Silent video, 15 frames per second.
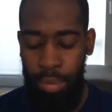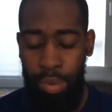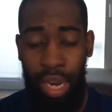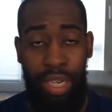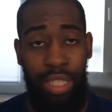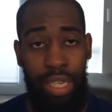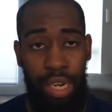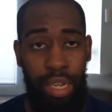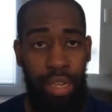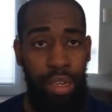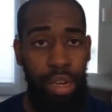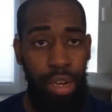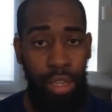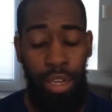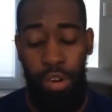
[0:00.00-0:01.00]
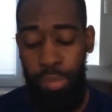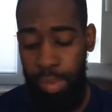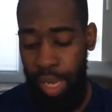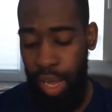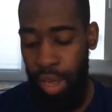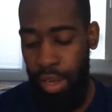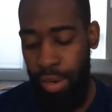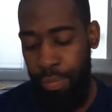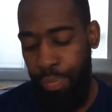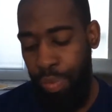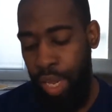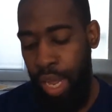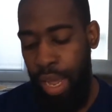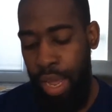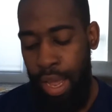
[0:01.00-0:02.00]
that it's gonna alert me on.
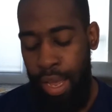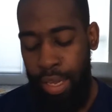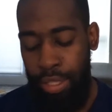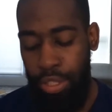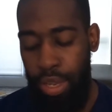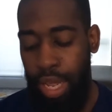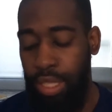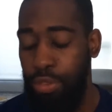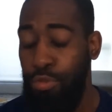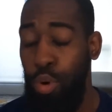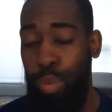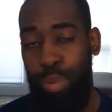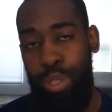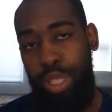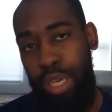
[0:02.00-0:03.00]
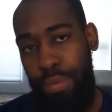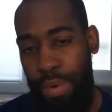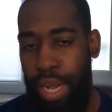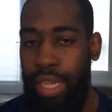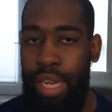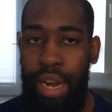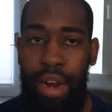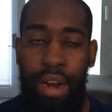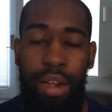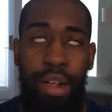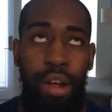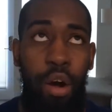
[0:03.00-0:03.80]
So that's 4% right there.